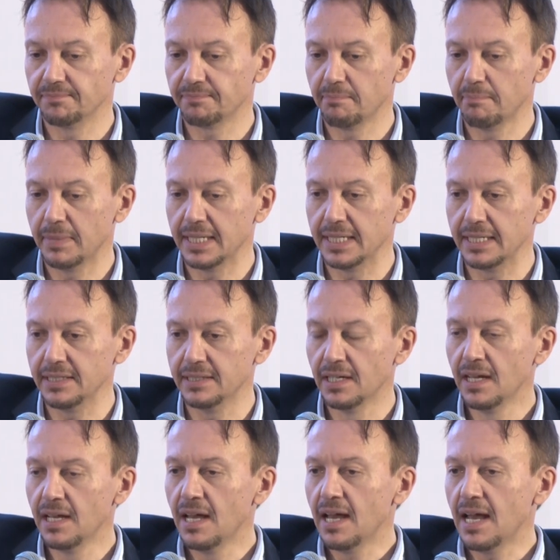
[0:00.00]
made,
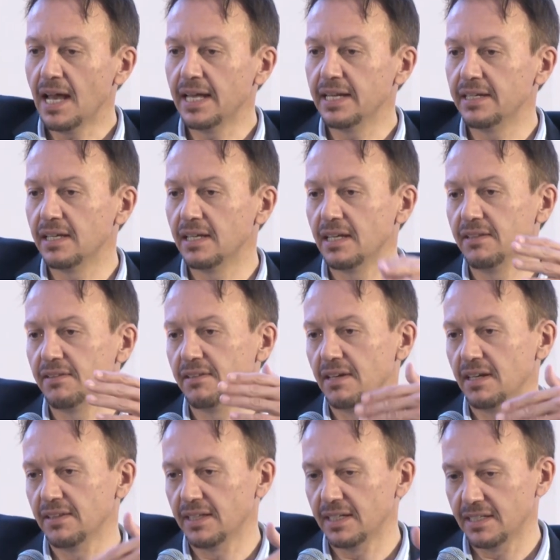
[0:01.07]
and
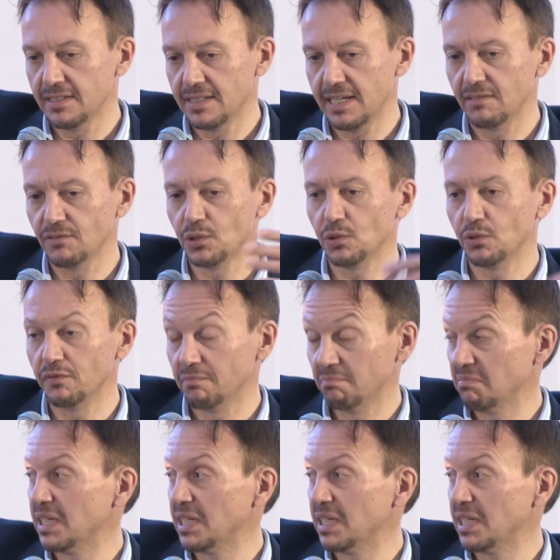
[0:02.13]
that is now sort of